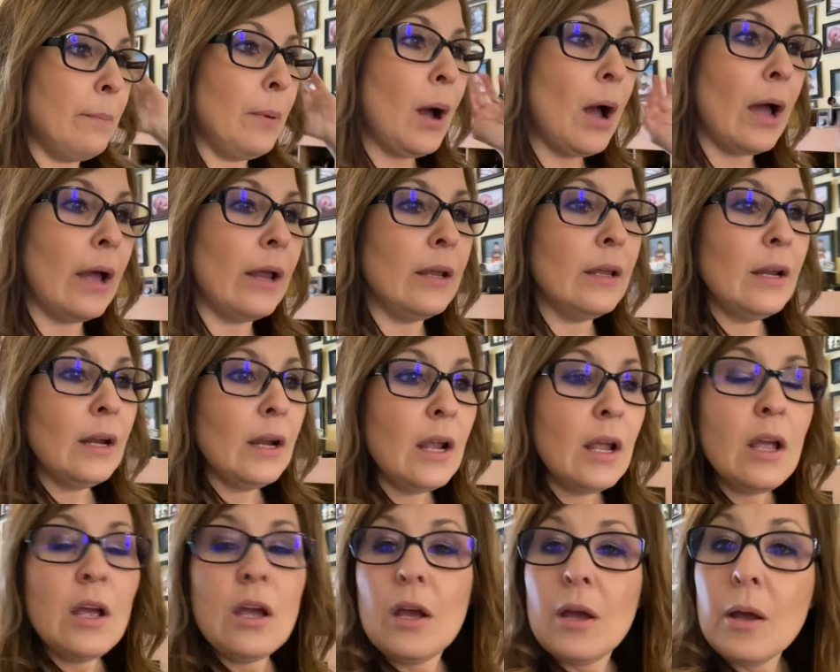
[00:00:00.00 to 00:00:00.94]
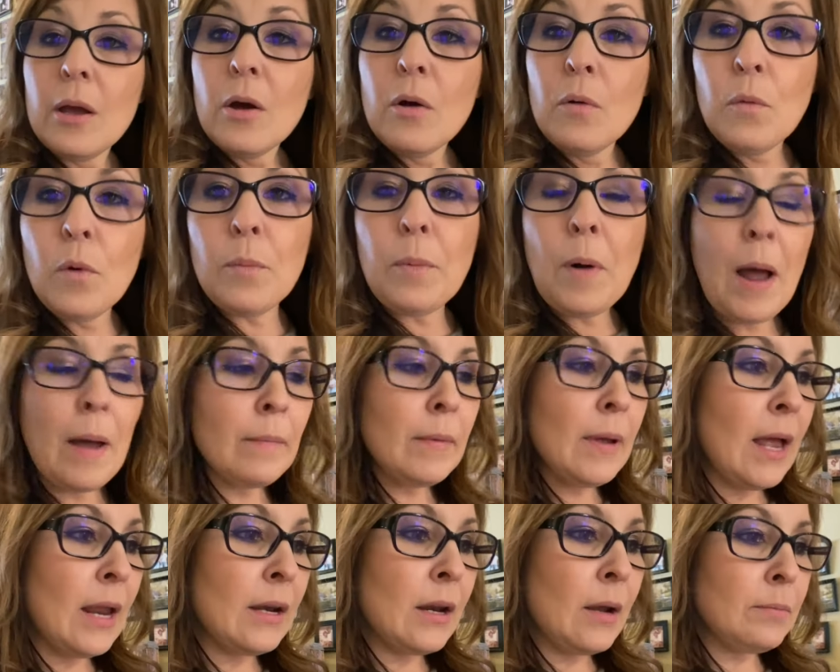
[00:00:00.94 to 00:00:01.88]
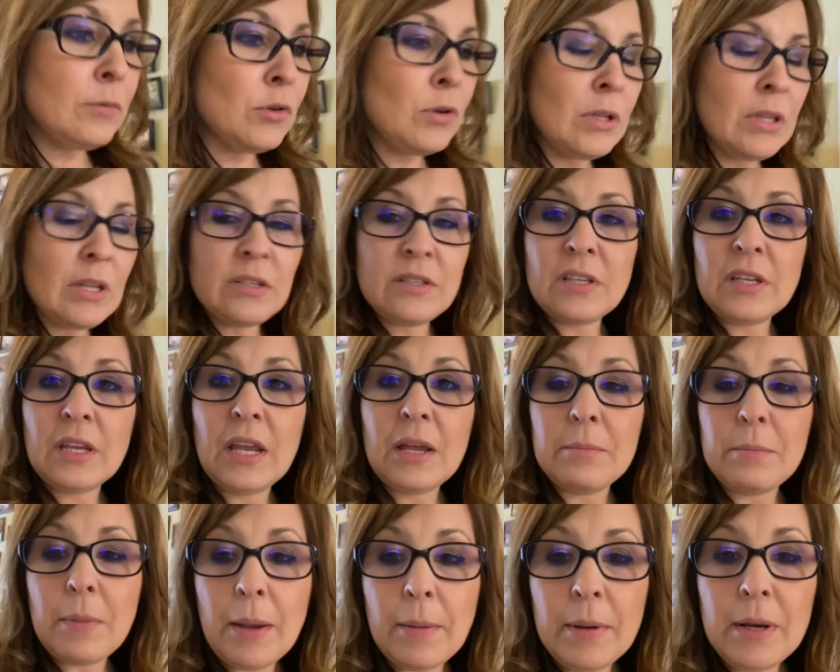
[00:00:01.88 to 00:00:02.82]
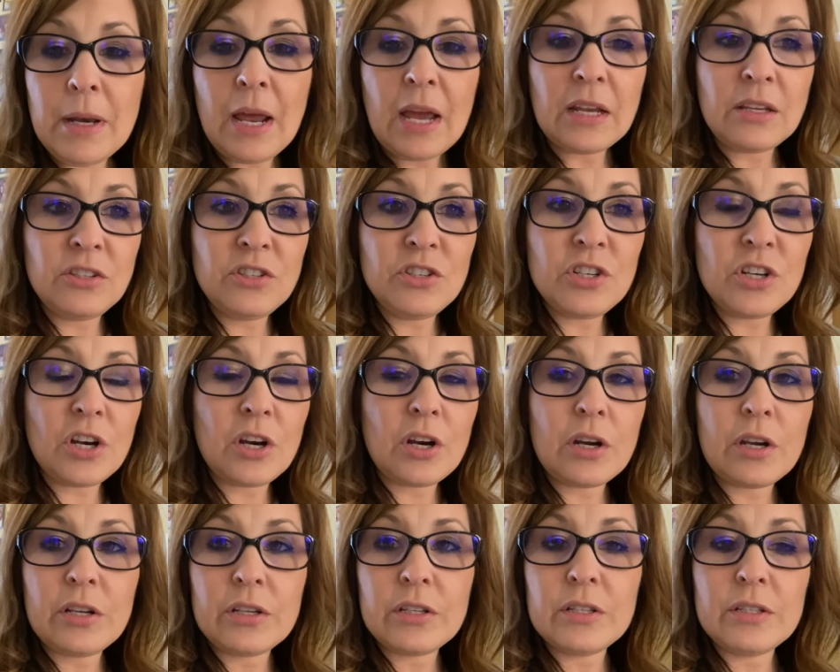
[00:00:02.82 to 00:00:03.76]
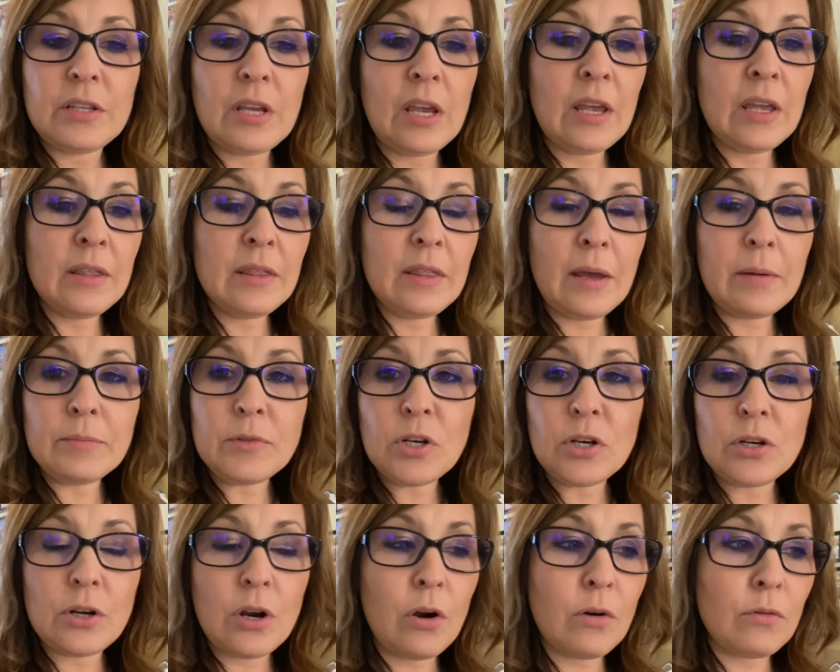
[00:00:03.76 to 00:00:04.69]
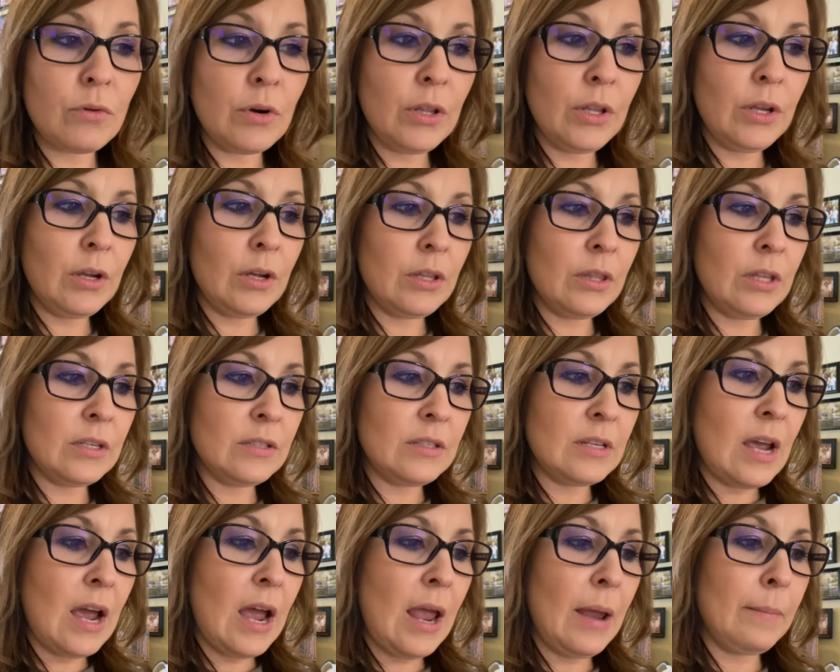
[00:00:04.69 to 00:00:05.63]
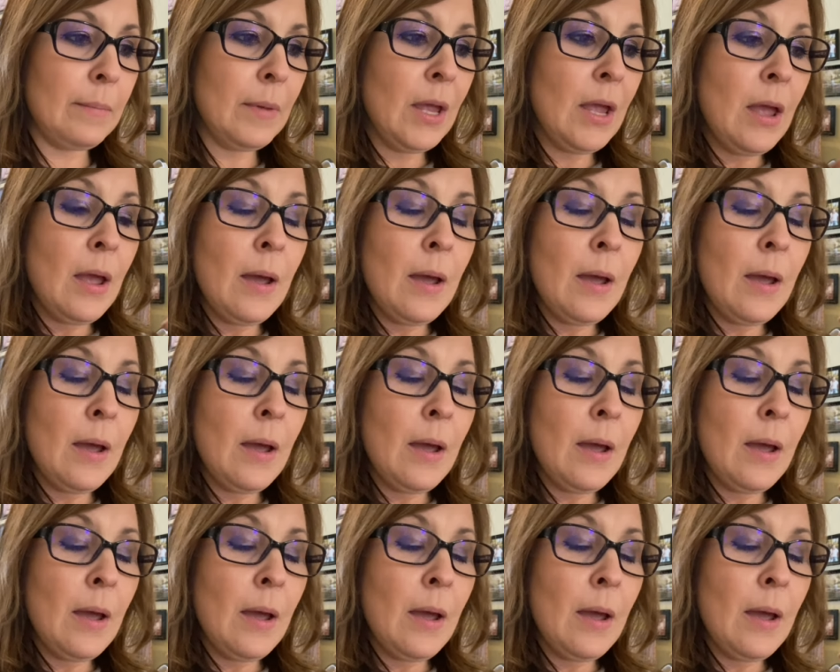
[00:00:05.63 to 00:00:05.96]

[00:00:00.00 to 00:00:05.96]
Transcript: But we'll probably end up doing this again maybe next year because them turned out really good this time.